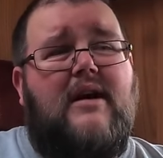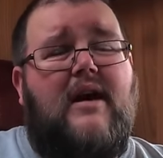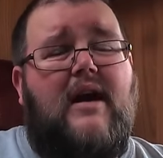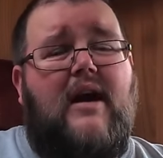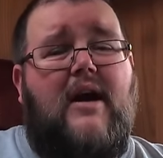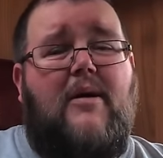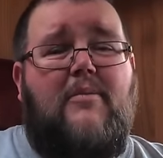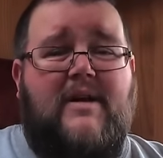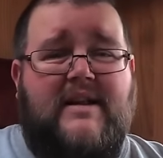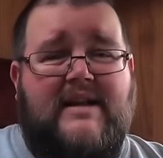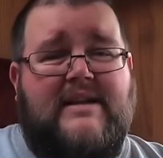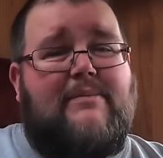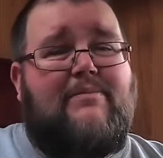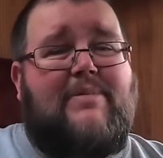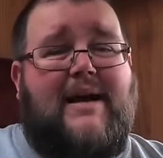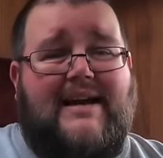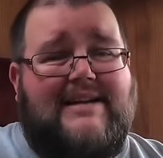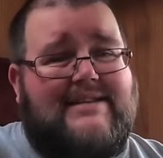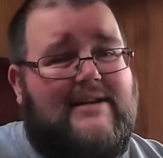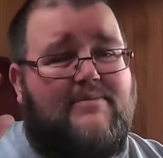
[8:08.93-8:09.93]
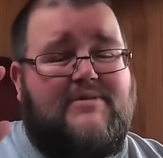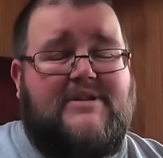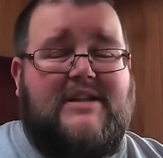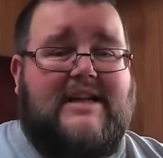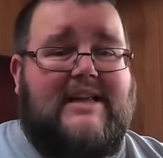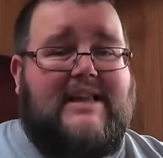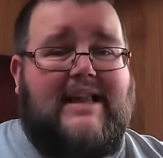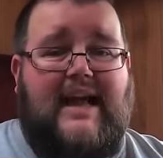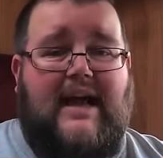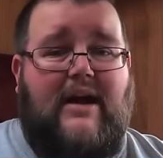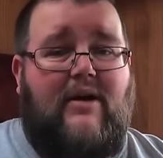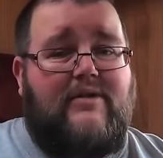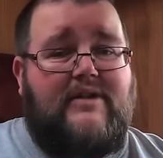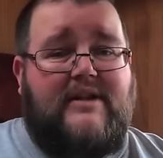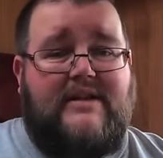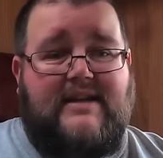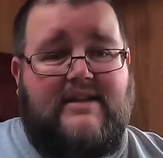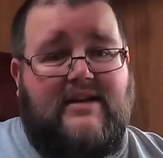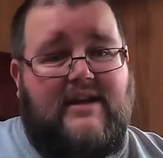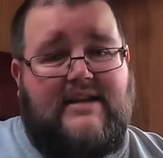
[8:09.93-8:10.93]
And then it backs up to the cloud,
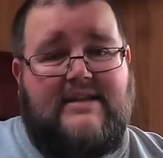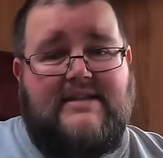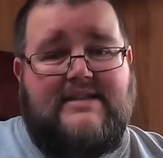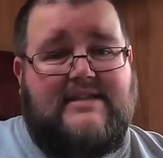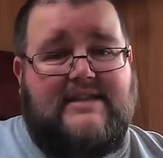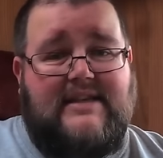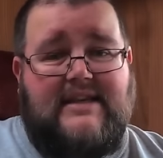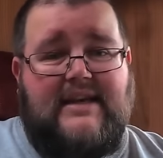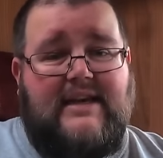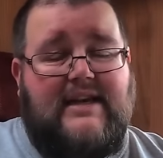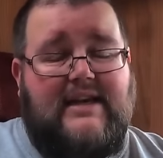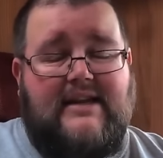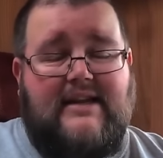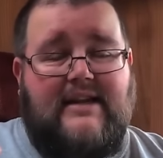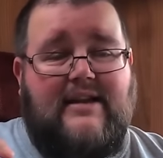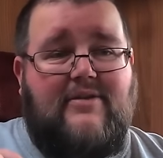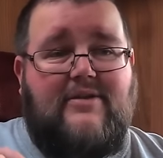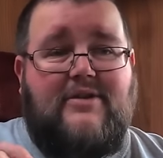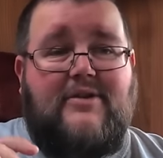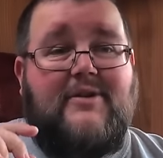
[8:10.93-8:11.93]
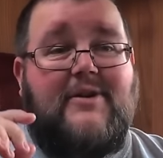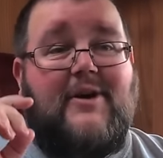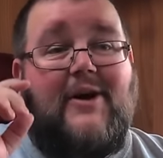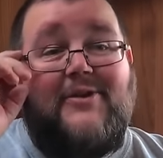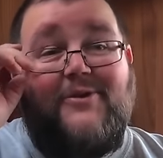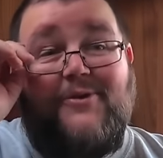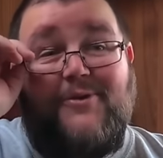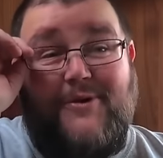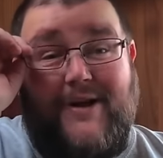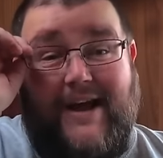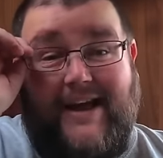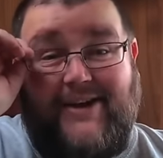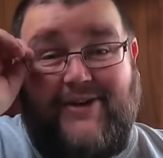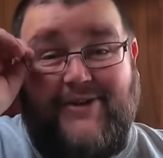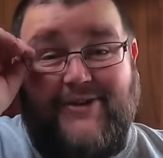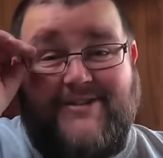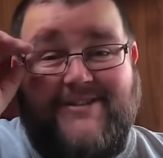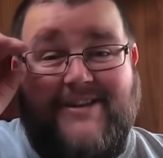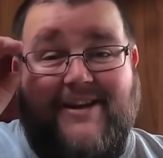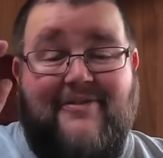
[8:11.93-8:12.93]
and then I can see it and all that
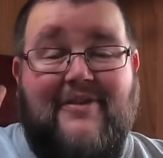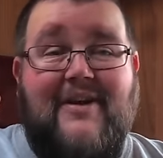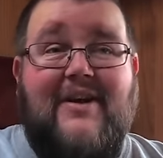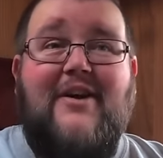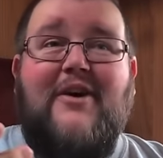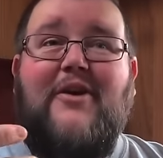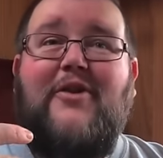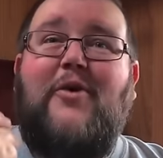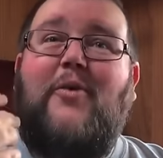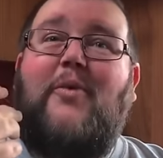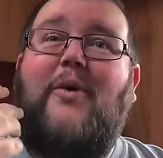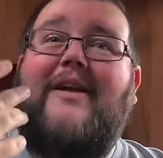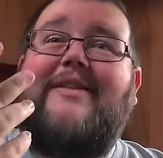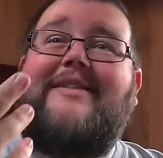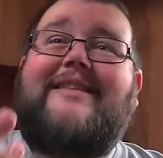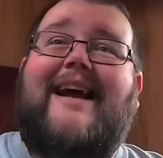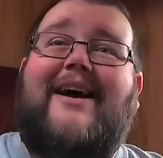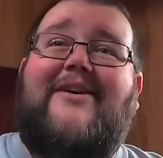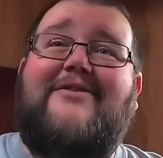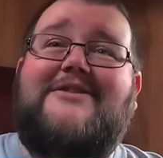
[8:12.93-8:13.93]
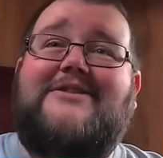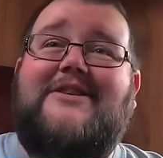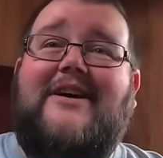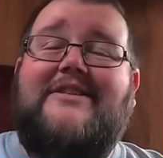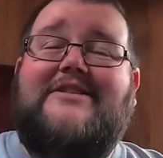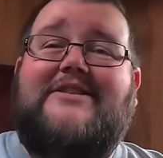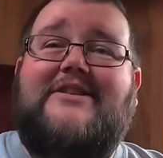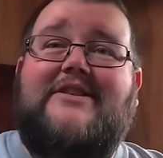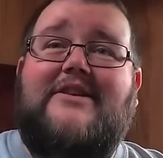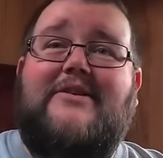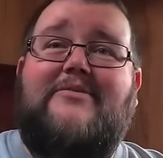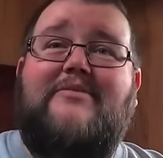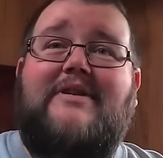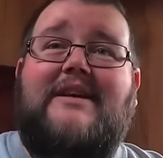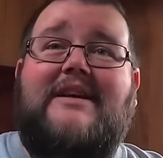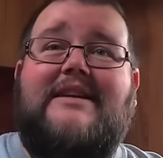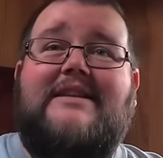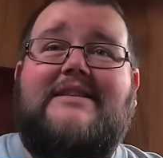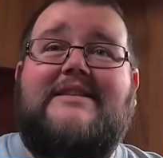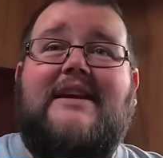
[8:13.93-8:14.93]
good stuff. The one downside to them
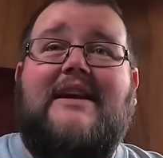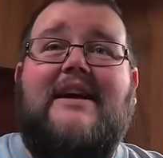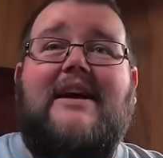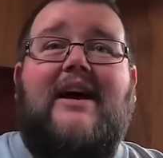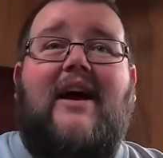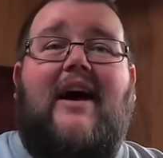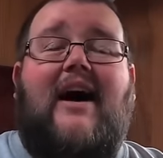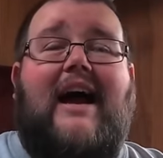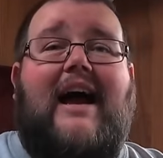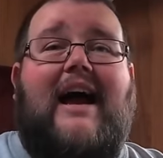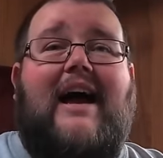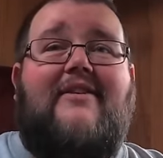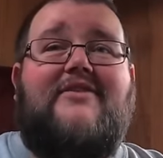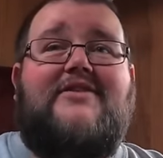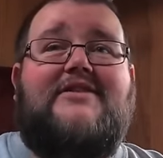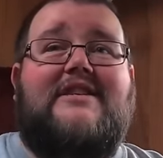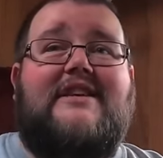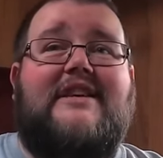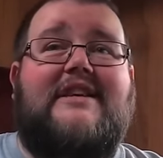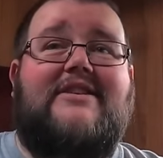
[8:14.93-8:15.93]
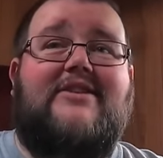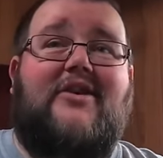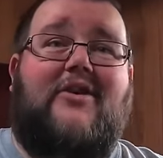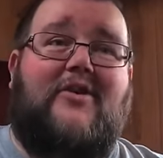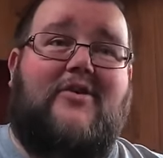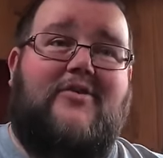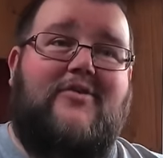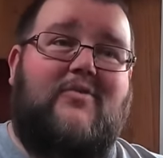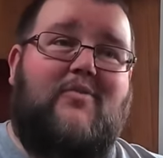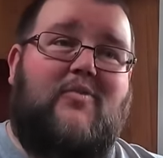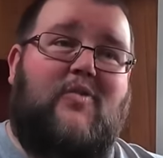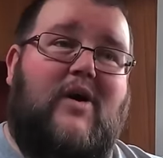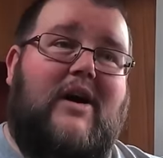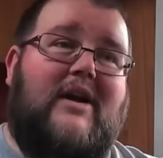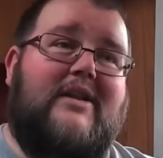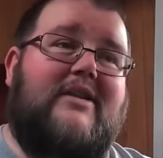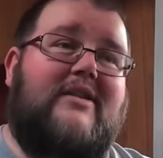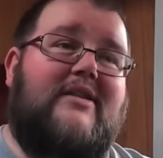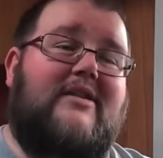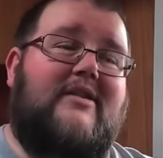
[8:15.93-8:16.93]
is I have seen on
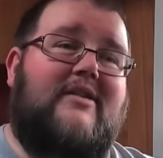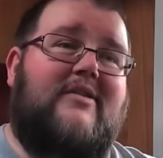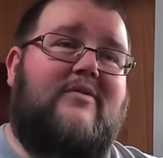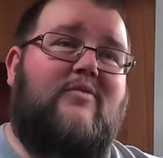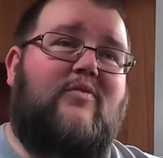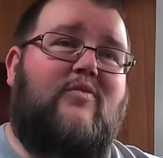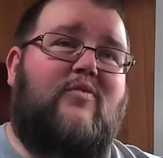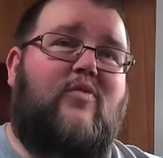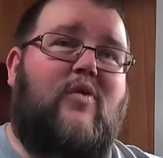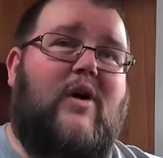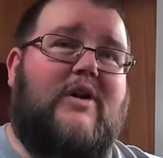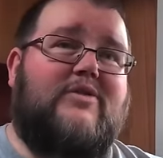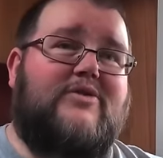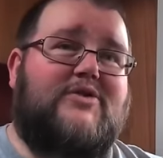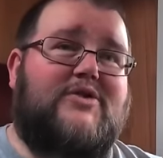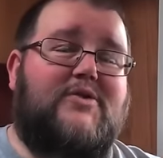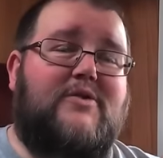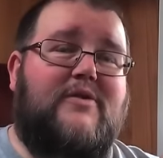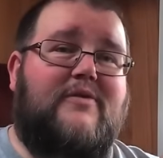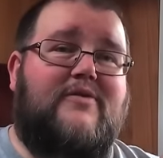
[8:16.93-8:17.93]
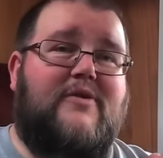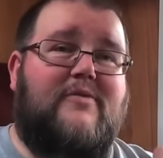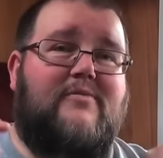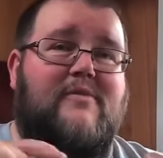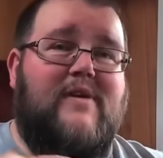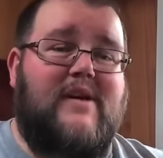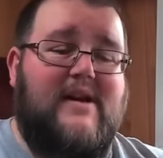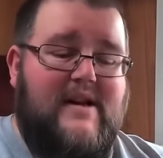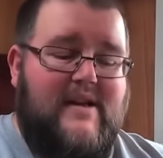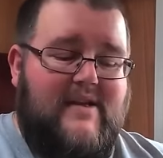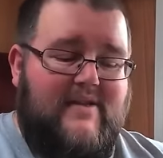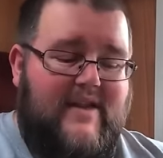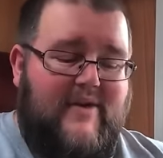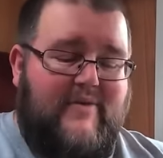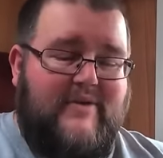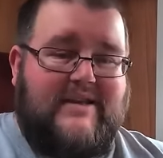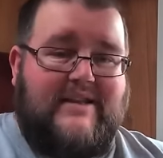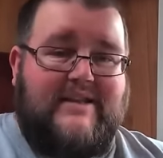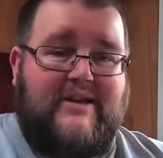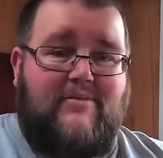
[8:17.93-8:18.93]
one or two of them,
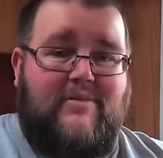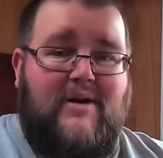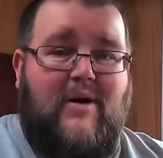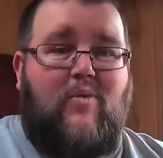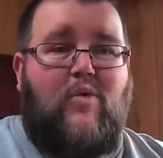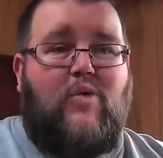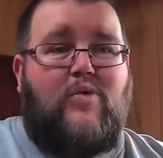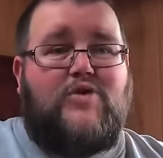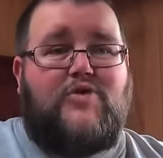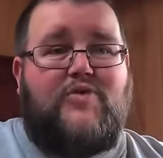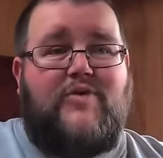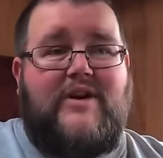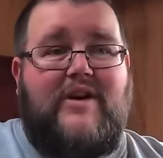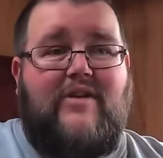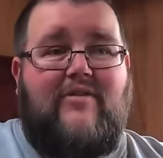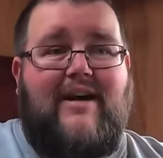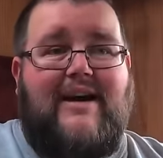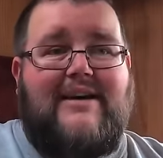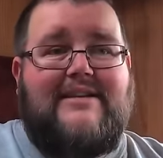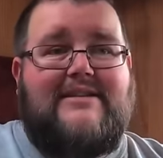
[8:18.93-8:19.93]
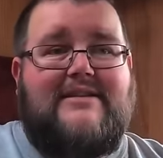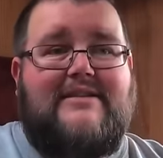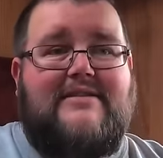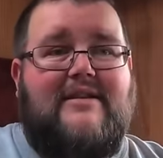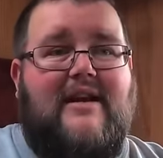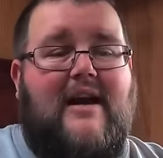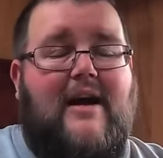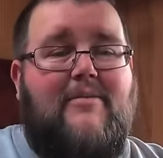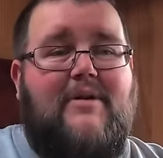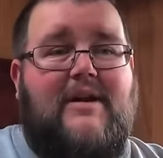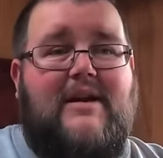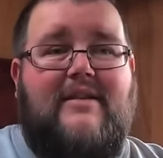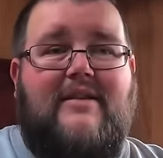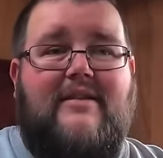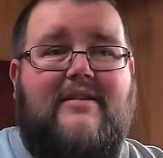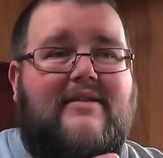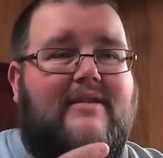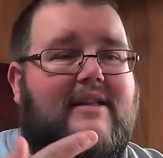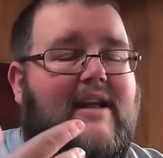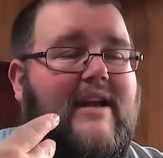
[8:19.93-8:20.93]
there is a little bit of water ingress. I
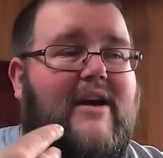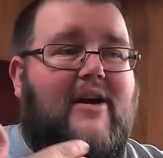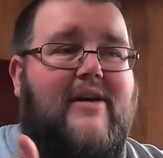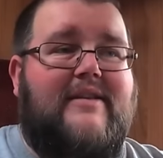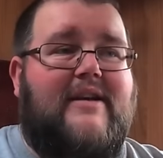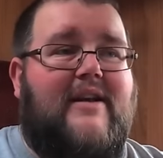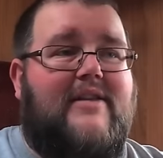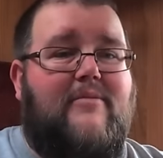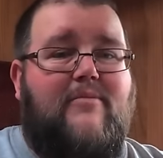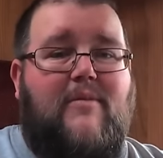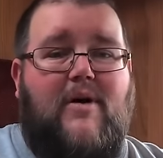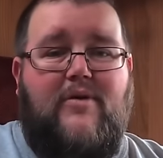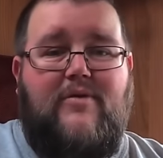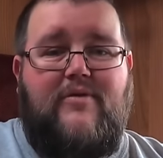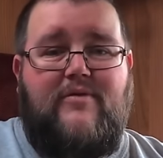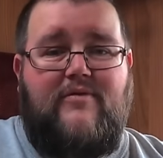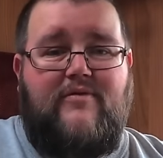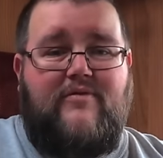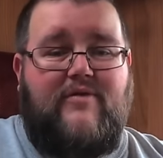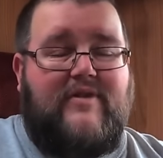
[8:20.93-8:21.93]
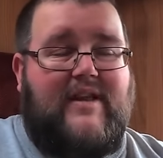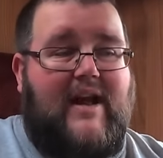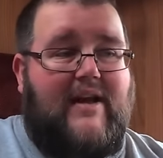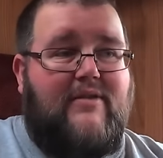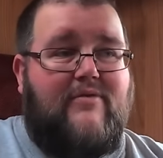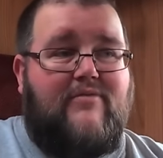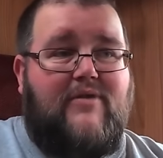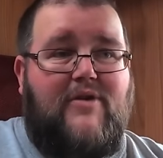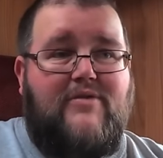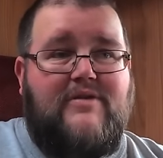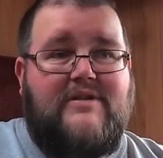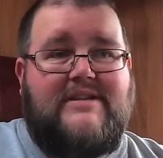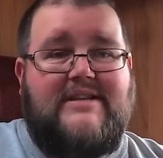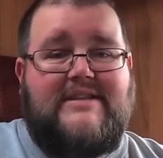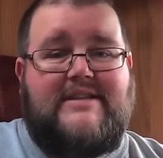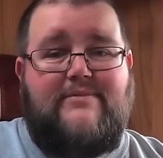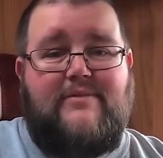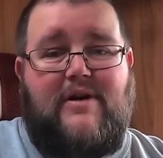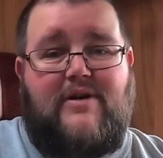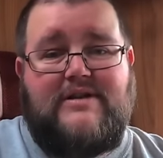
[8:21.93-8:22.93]
mean, they're going down the moat, down the road at
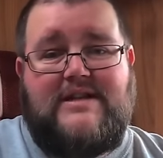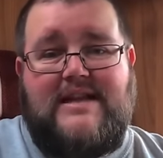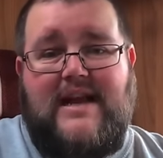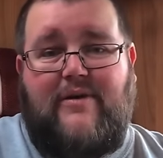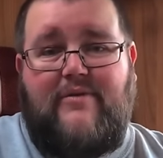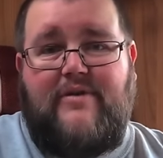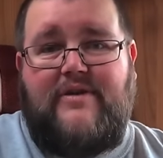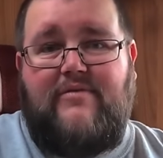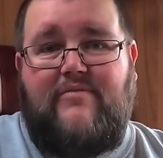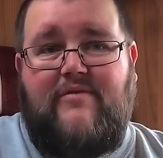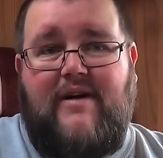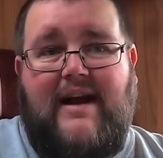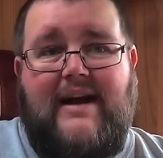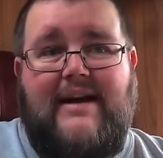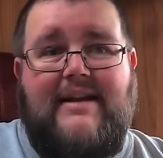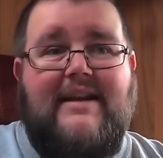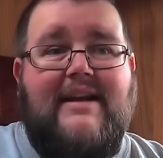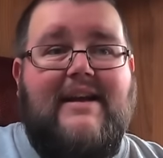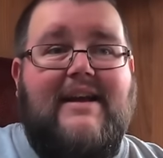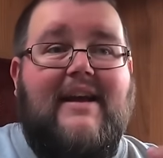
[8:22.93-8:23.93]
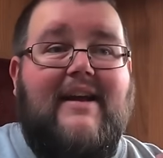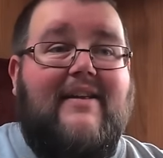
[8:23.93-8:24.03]
60 miles an hour in the rain.